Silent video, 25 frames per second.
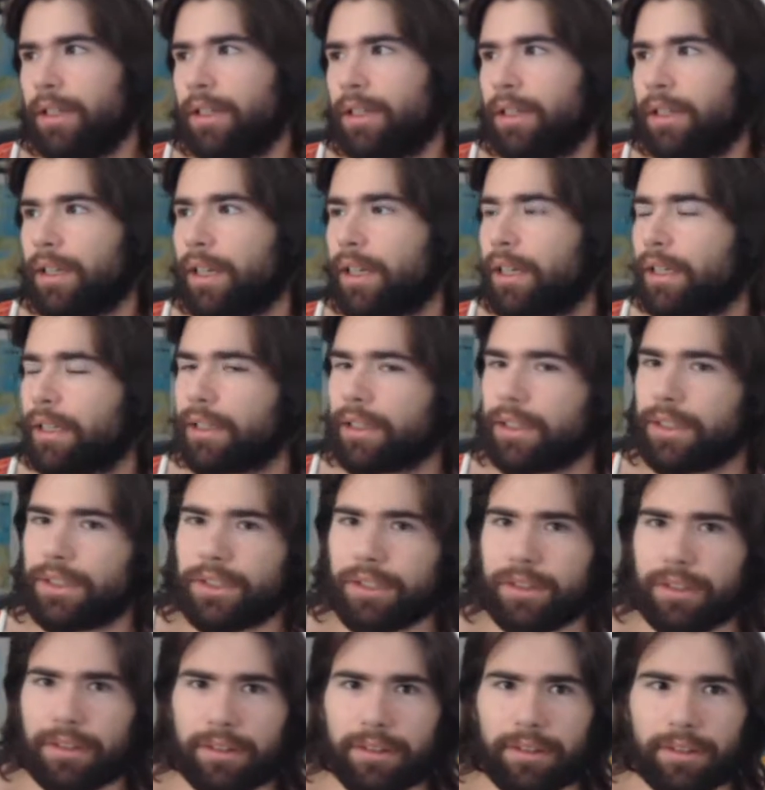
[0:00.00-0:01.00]
And
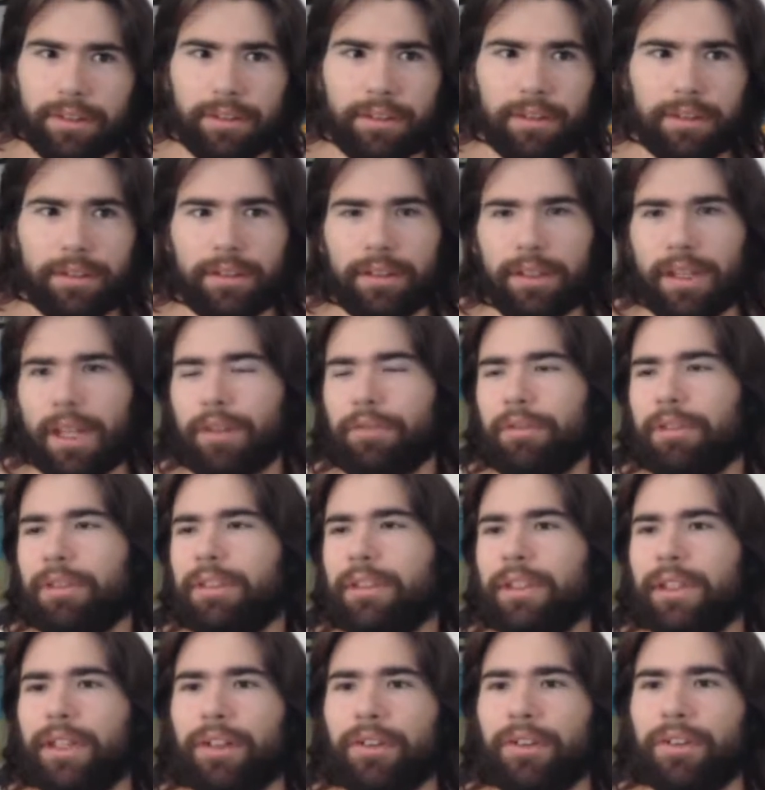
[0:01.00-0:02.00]
it's
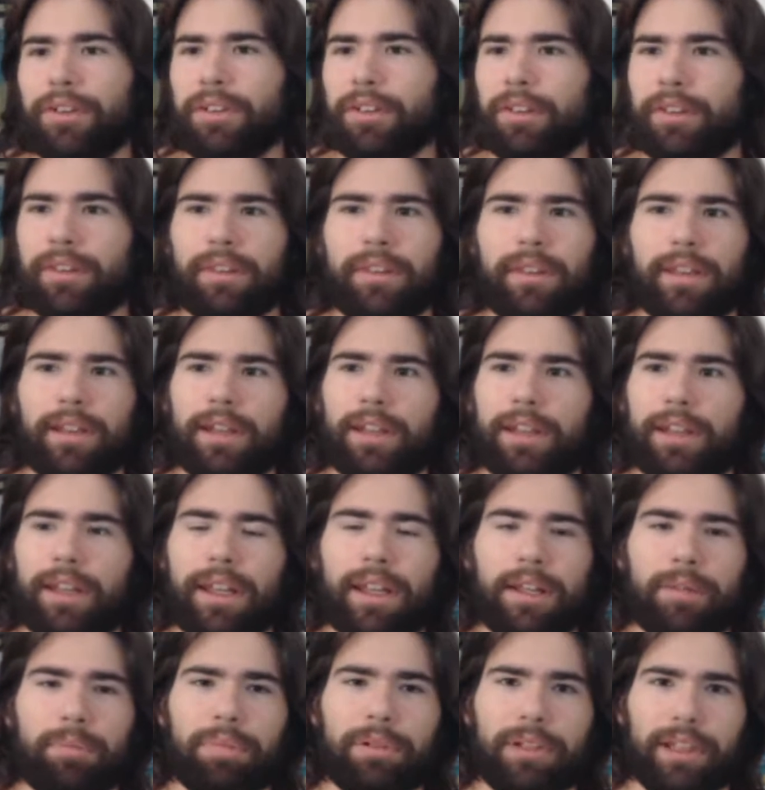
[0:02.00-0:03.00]
everything else that I
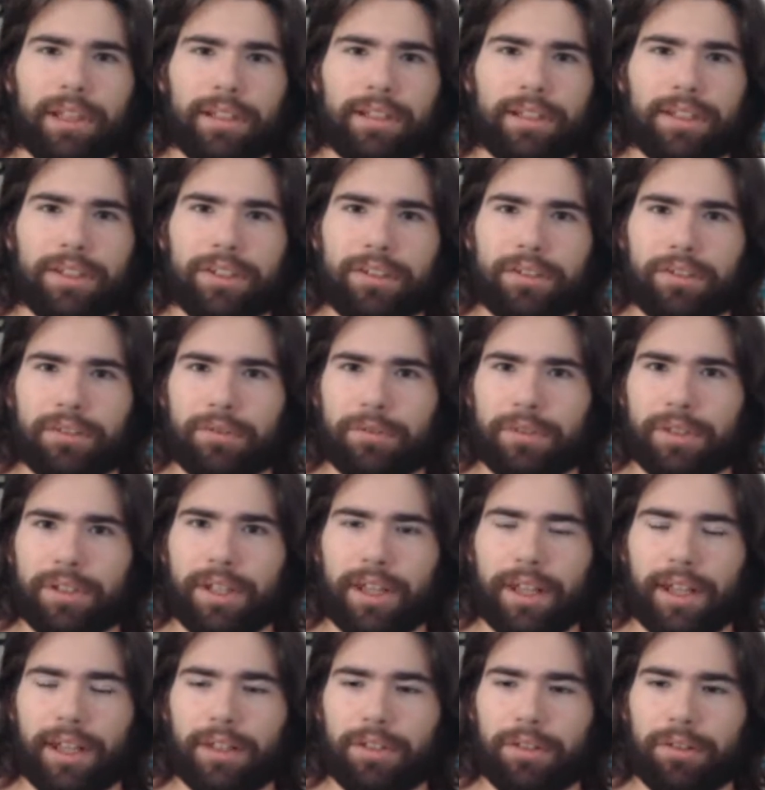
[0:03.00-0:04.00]
had planned this year was
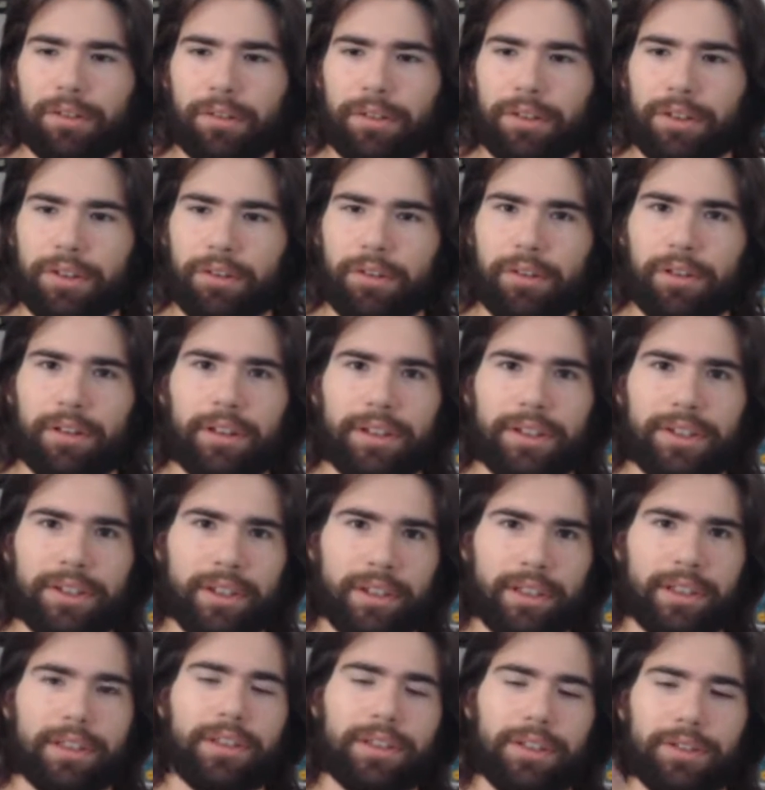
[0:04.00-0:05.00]
canceled, so at least I
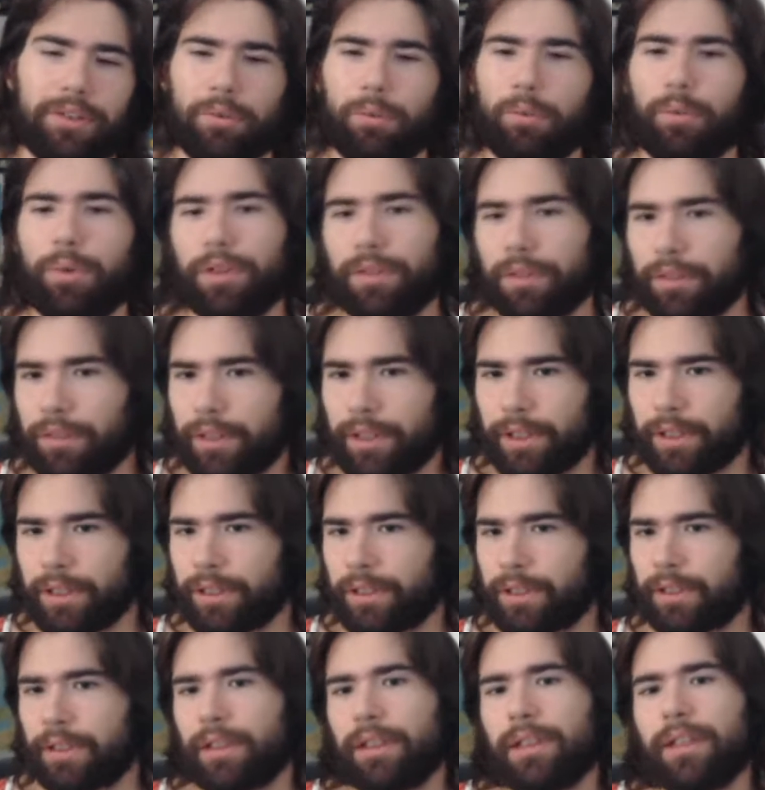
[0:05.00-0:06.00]
get this one
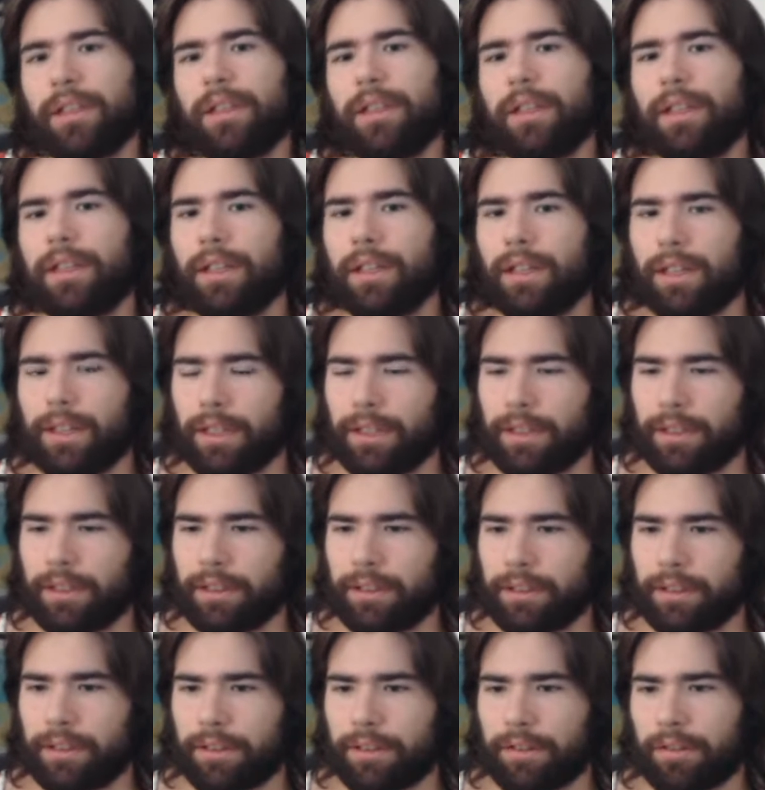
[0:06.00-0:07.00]
thing.
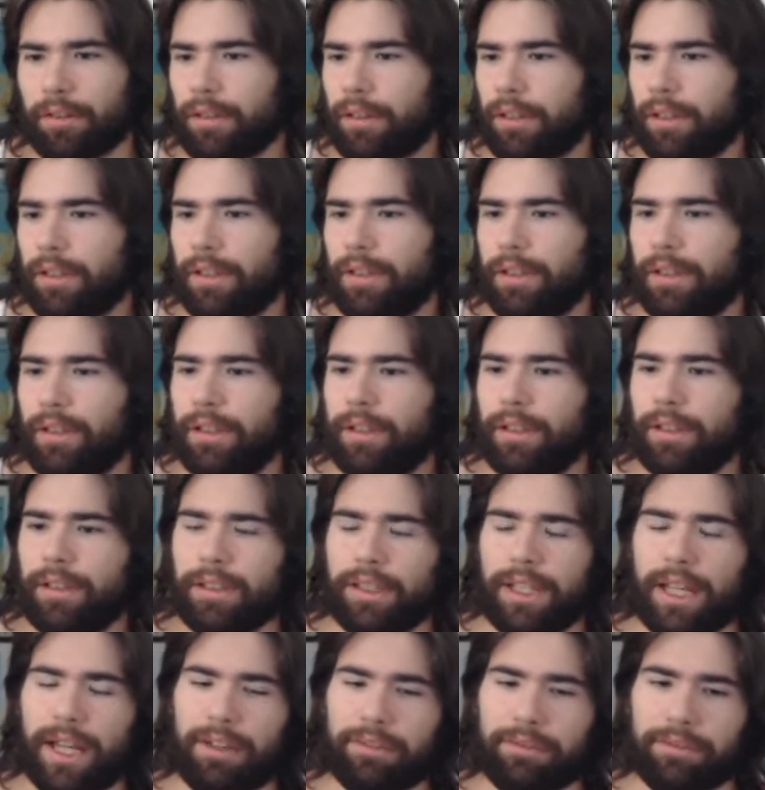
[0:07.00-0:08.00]
And
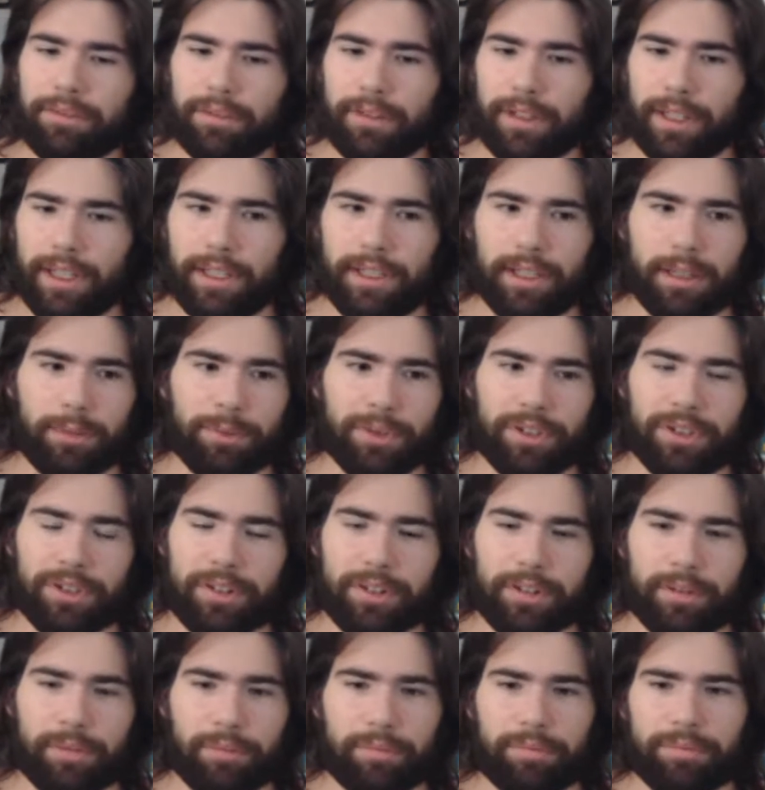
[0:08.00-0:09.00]
after that, I'm just going
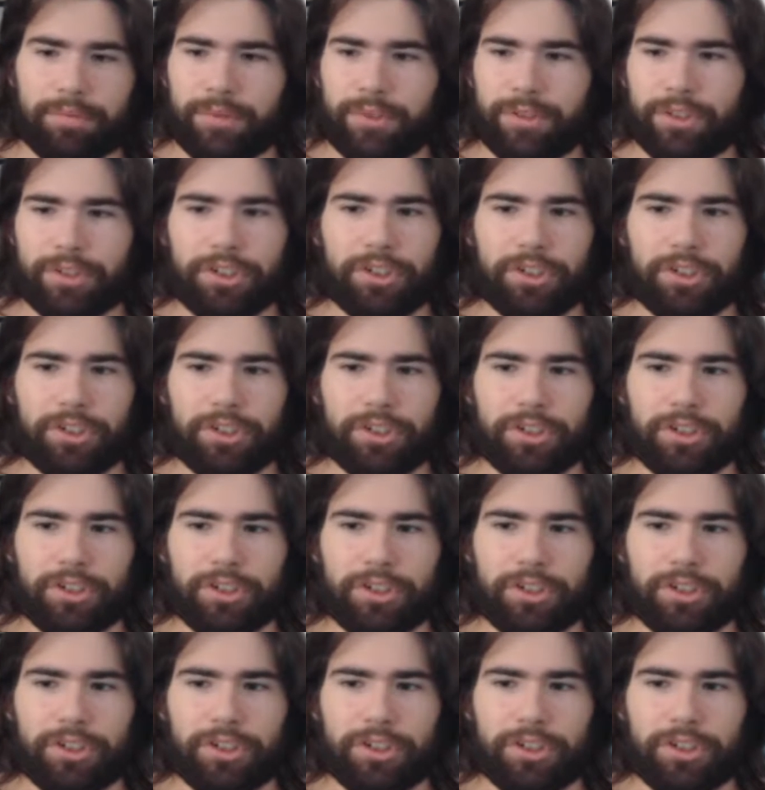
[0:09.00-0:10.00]
to chill at
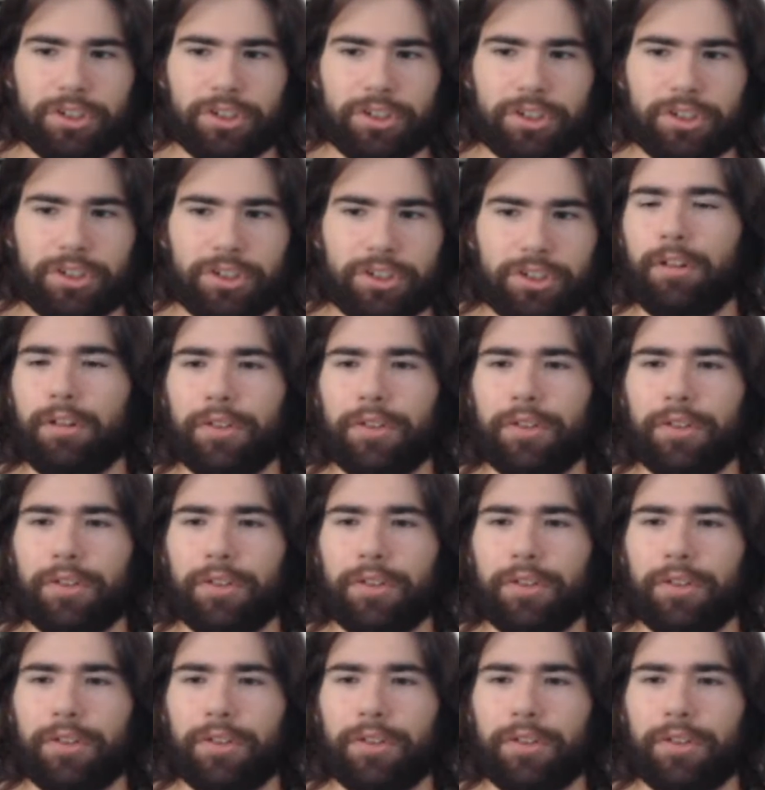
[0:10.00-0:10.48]
home until fall